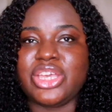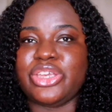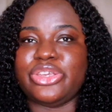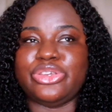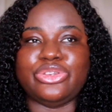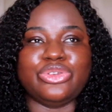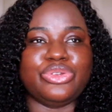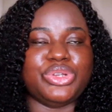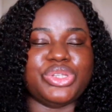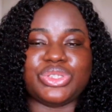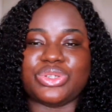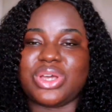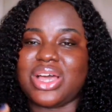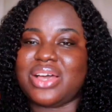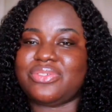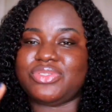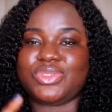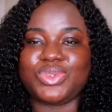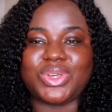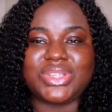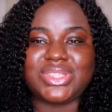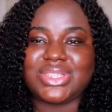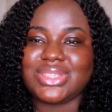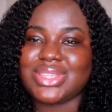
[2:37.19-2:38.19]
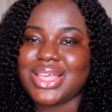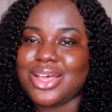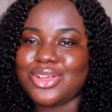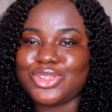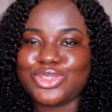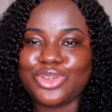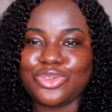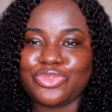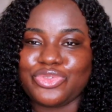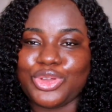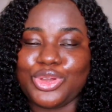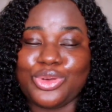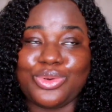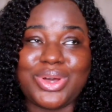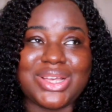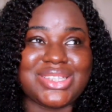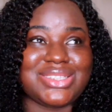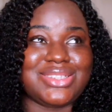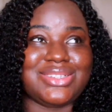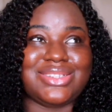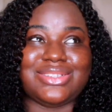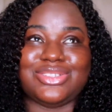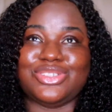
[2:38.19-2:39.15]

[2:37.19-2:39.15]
You don't need to have twenty thousand followers.